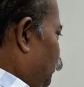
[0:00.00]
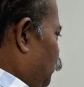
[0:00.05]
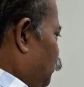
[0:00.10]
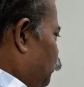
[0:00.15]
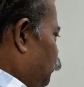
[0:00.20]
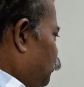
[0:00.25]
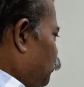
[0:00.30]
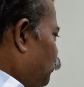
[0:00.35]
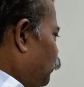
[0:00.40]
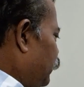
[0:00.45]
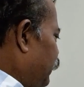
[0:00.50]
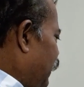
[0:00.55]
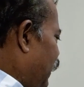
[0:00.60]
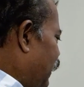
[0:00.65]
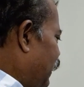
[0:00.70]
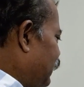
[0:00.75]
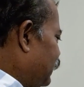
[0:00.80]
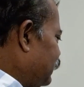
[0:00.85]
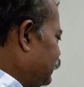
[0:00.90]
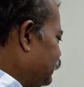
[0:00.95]
So
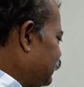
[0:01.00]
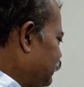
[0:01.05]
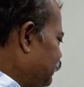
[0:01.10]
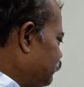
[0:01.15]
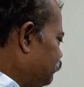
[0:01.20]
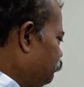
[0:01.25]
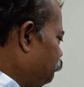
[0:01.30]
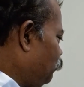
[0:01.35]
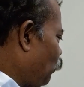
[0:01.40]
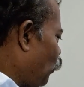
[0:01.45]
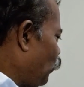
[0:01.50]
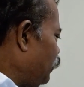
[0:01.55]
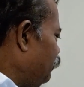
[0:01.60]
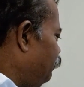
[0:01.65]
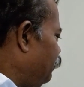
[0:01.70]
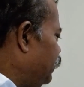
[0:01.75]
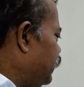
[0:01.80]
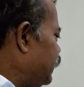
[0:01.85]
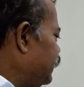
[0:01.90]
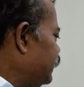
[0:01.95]
a
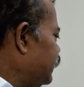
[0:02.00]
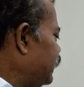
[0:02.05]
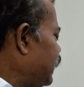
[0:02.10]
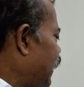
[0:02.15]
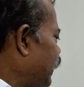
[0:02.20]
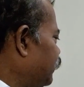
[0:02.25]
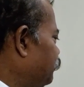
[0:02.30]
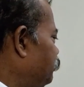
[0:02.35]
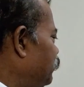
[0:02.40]
modification has